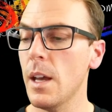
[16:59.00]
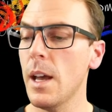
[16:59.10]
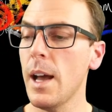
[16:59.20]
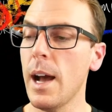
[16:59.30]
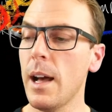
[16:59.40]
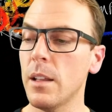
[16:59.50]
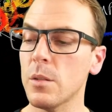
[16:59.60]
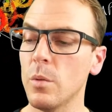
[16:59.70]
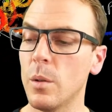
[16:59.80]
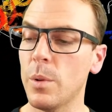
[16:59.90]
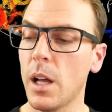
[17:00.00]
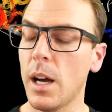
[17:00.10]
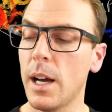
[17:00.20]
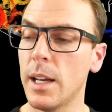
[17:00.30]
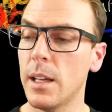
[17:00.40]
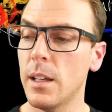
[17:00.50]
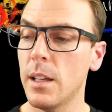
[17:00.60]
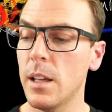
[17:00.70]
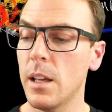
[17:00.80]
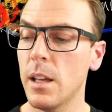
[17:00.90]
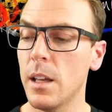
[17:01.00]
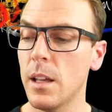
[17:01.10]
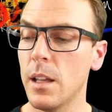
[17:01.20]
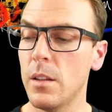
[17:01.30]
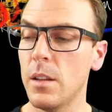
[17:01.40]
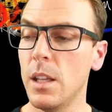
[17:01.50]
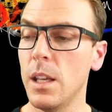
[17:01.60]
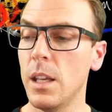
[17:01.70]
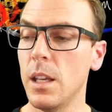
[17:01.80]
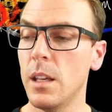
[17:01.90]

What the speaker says: Alice will apply the,